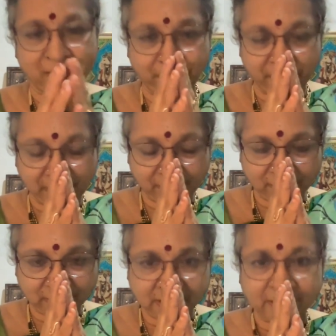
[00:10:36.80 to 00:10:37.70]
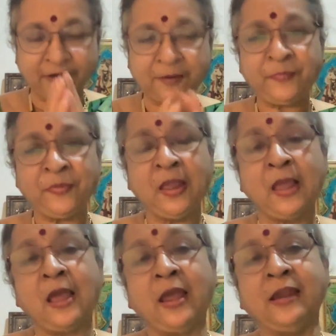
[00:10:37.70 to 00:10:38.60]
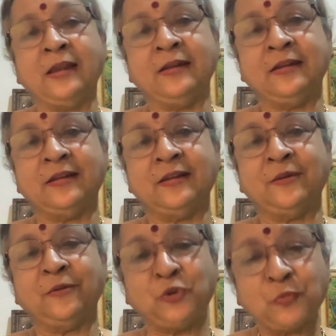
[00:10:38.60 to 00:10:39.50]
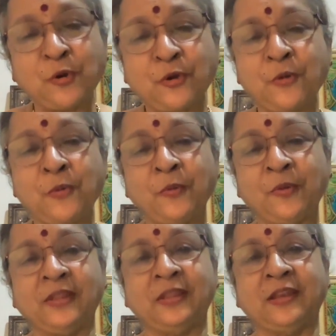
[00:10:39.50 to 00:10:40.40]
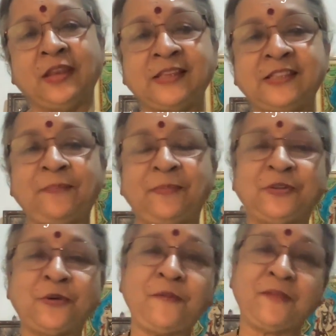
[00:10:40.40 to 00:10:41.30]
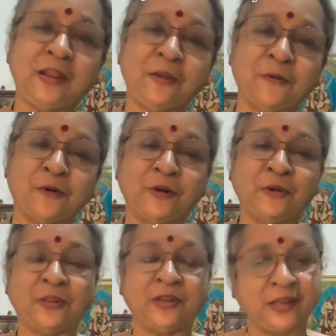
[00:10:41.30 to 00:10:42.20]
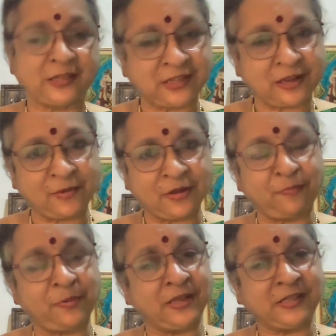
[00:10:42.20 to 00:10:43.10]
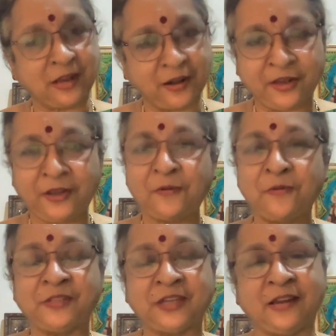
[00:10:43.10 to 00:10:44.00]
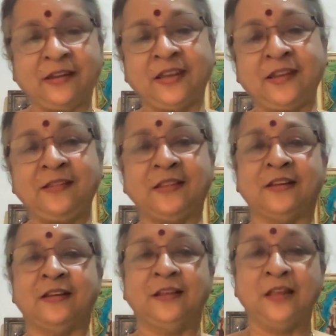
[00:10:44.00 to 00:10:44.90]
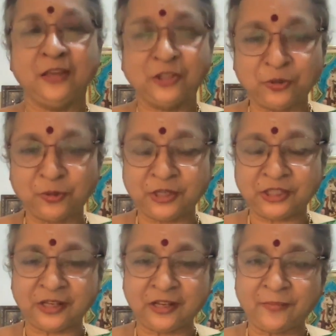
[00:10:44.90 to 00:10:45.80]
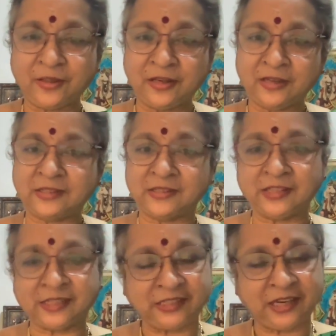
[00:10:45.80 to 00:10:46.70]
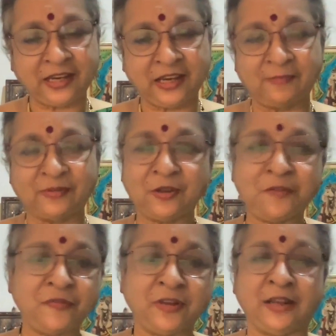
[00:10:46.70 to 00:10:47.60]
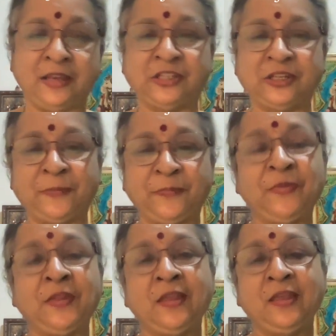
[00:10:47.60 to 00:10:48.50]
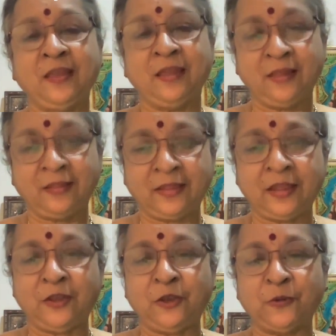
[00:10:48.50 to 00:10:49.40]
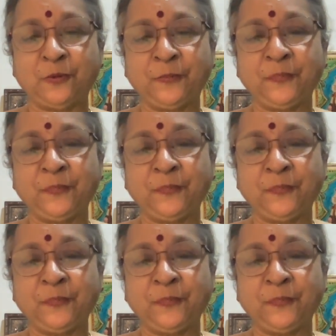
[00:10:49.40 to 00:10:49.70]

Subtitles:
Periva Sharanam. And tomorrow, in the next episode, we'll go on to the next Nama. Please continue chanting the Shodasha Nama, that is the 16 names of Ganesha. Thank you.